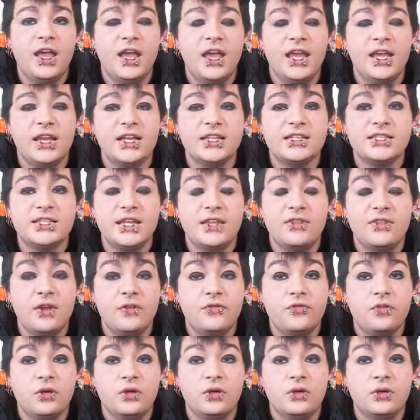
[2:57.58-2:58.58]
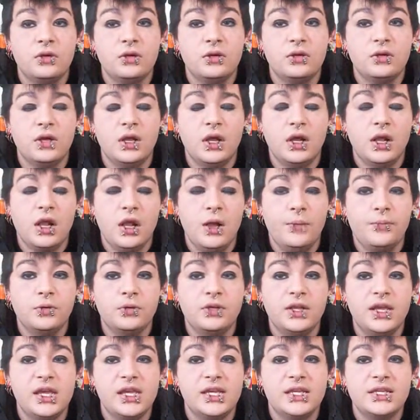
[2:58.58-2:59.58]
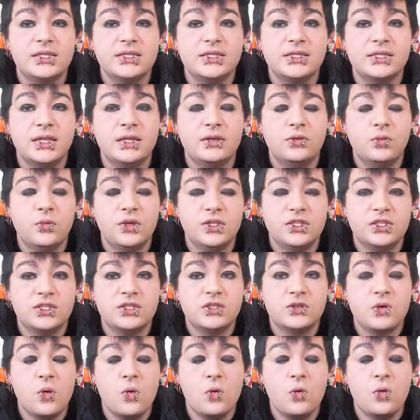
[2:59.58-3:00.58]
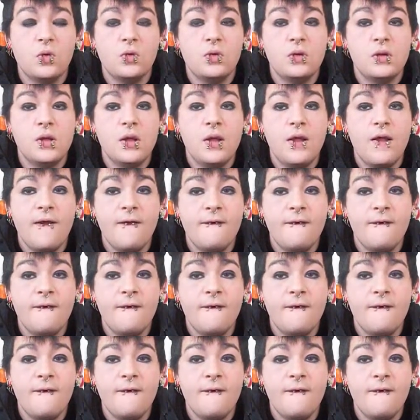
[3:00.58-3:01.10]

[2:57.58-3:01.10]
and I stayed there for a couple days and went to school.